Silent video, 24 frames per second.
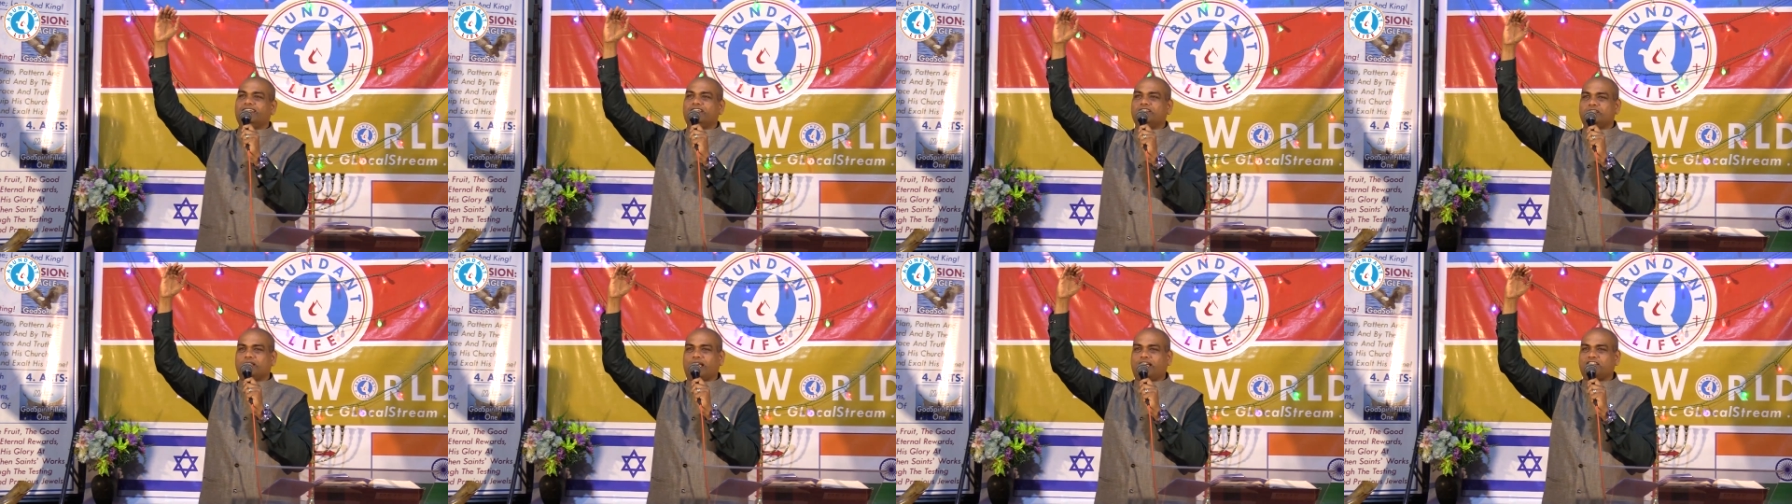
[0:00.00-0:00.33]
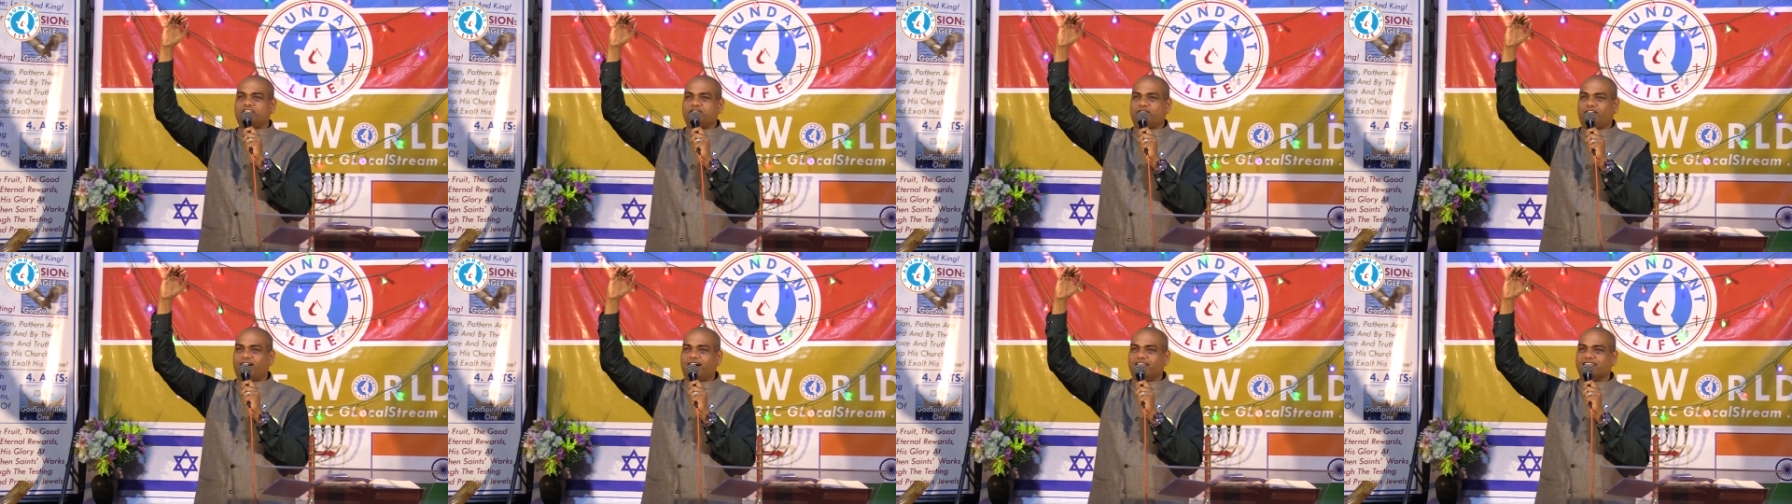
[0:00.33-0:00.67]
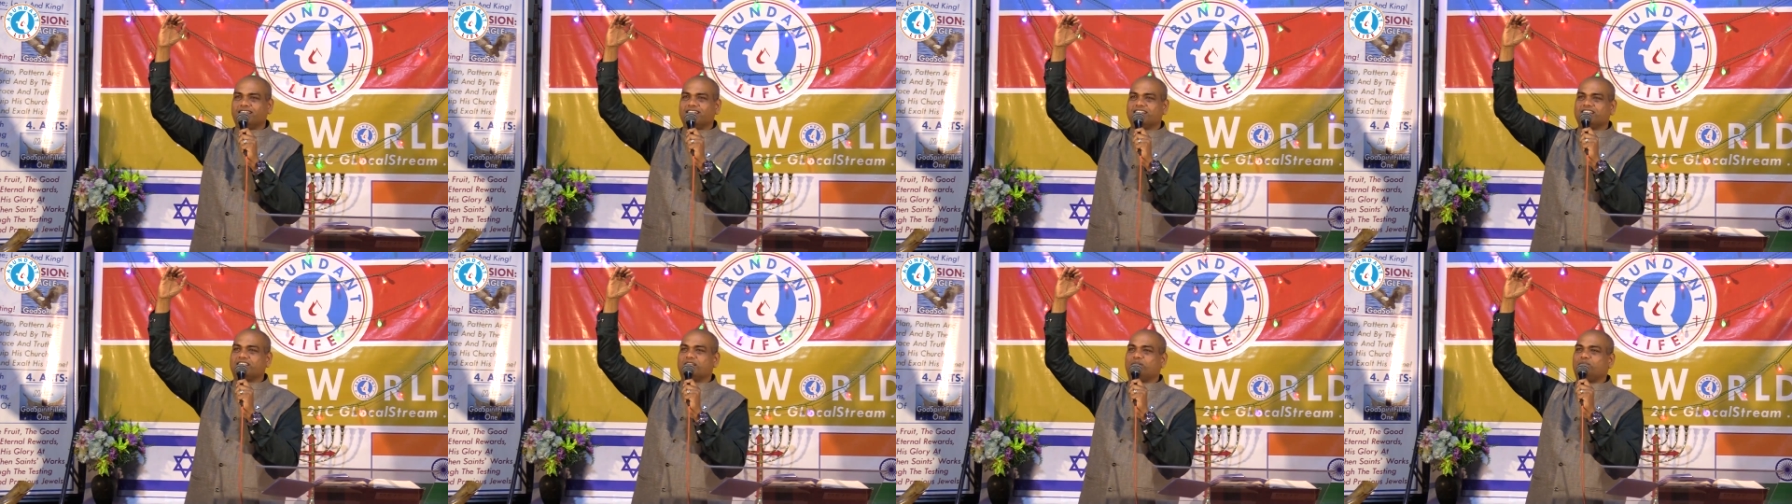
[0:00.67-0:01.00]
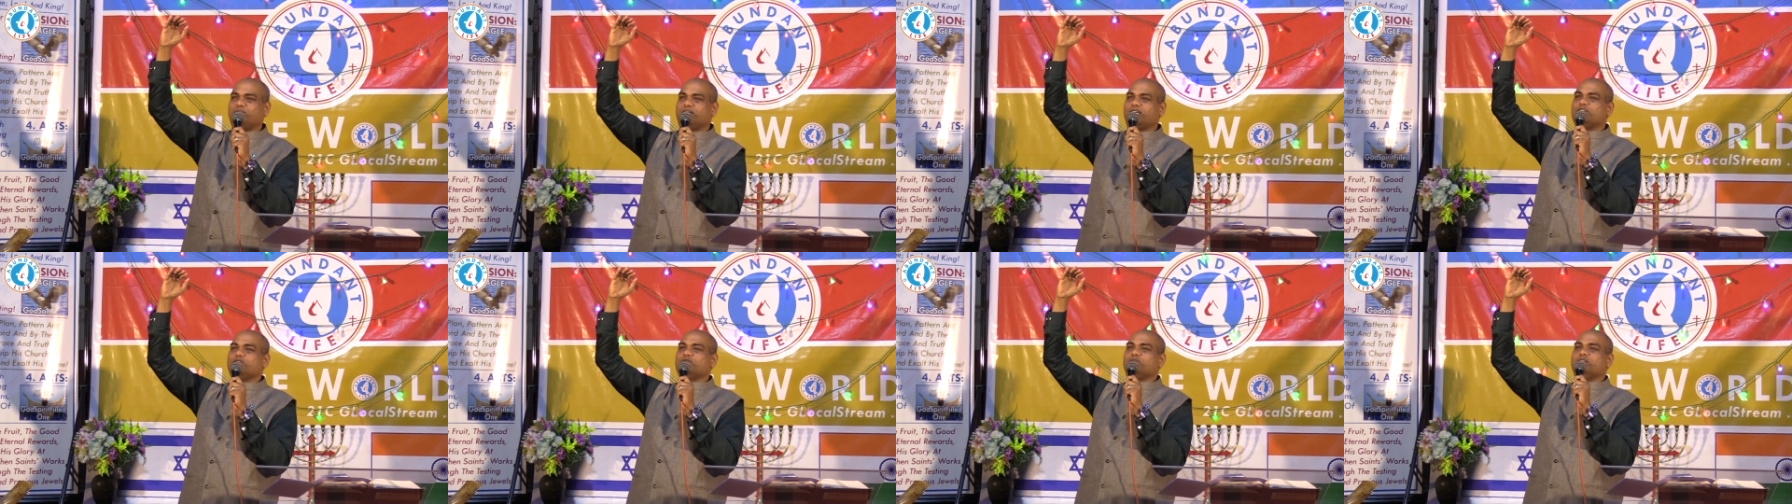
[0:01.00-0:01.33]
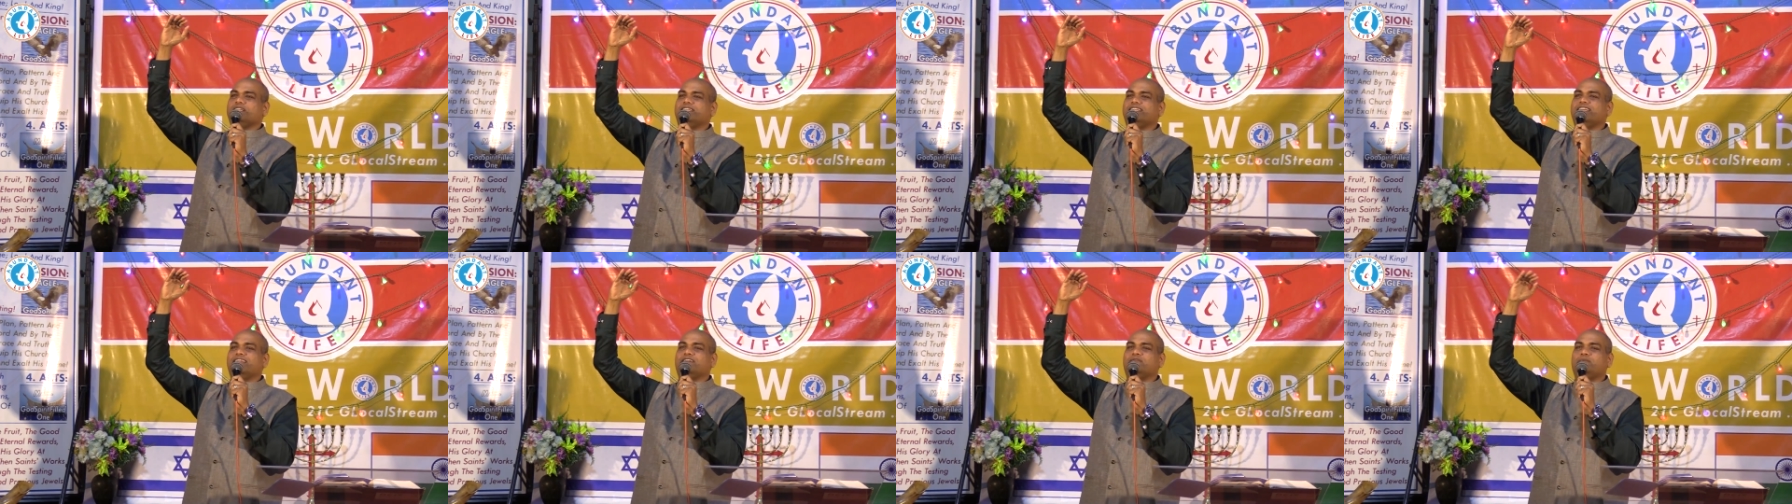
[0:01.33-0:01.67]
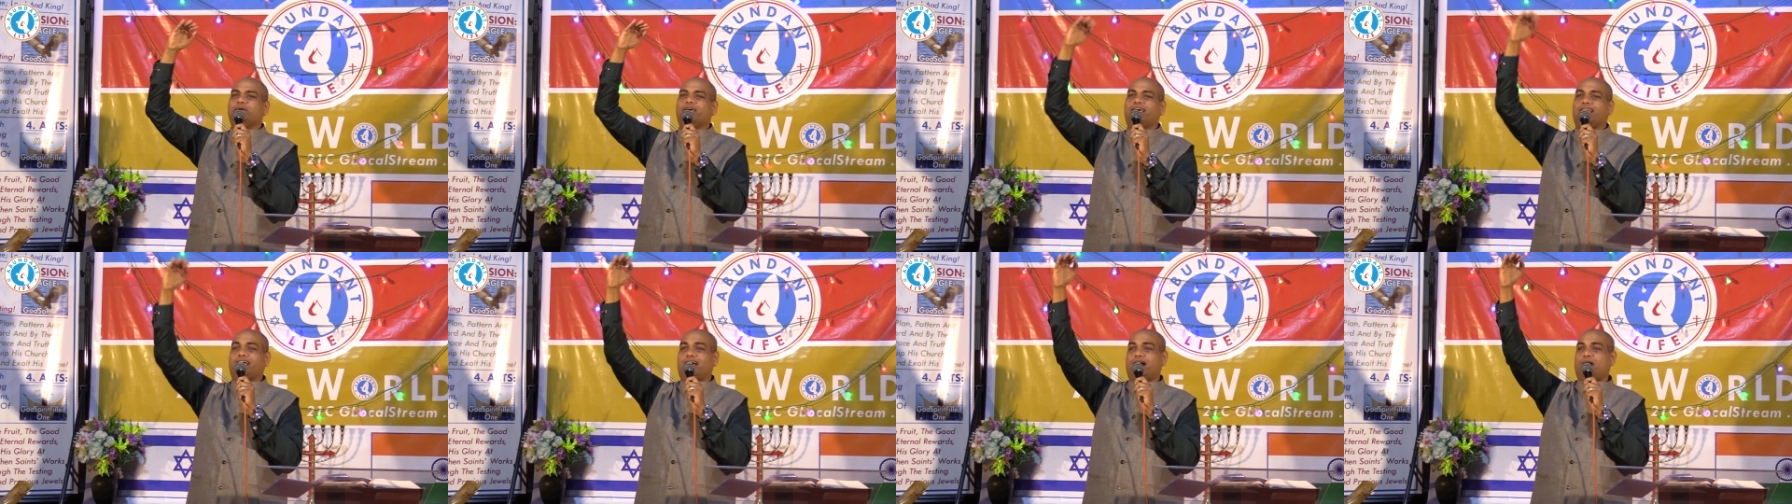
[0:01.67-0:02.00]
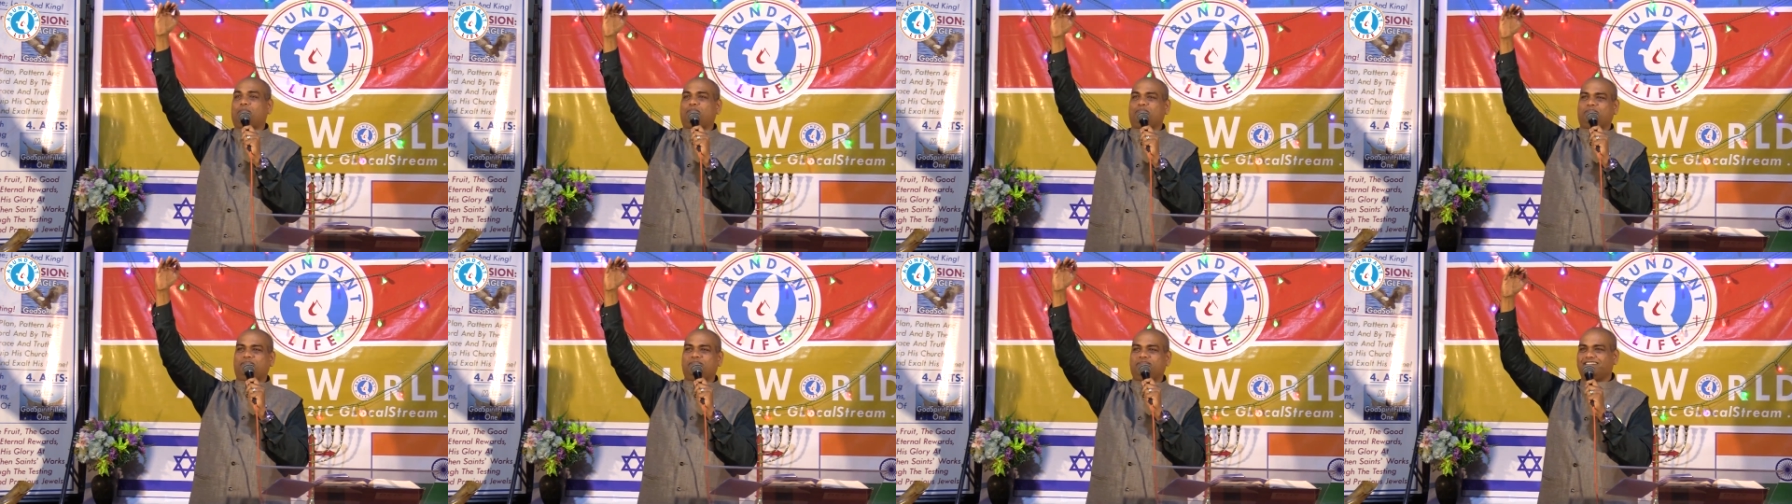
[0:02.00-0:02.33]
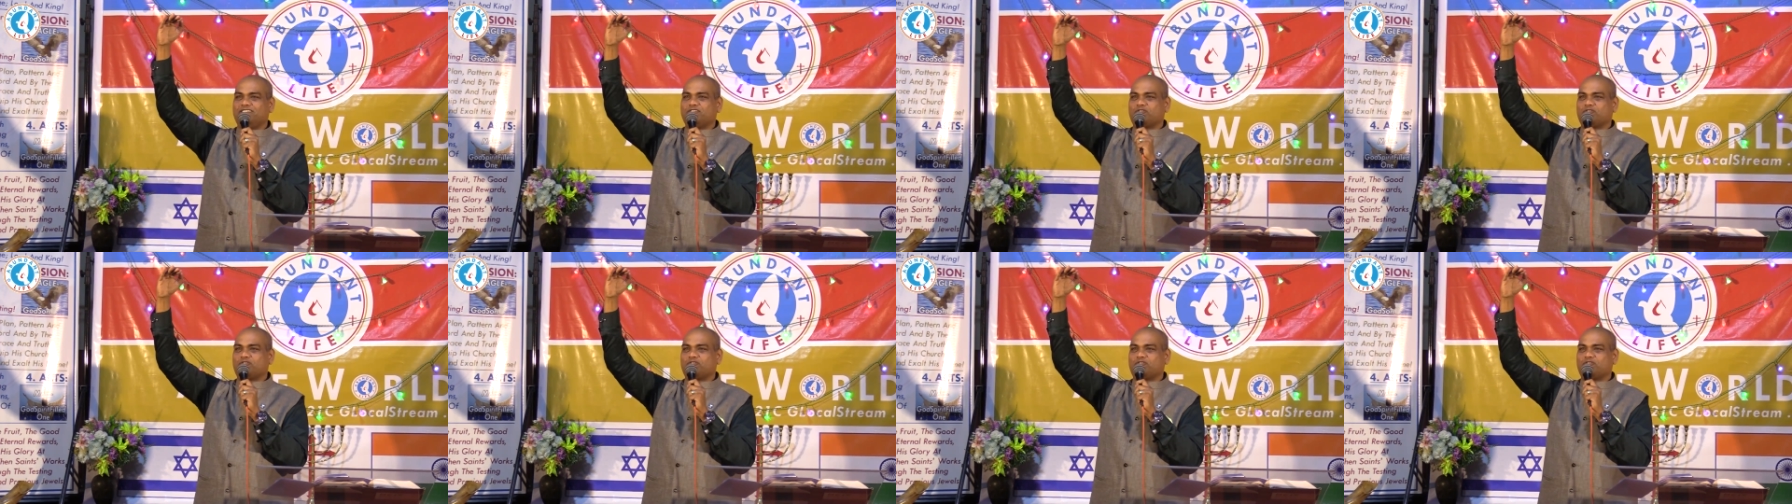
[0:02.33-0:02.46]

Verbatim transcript: So, as fathers, sometimes we think we are up,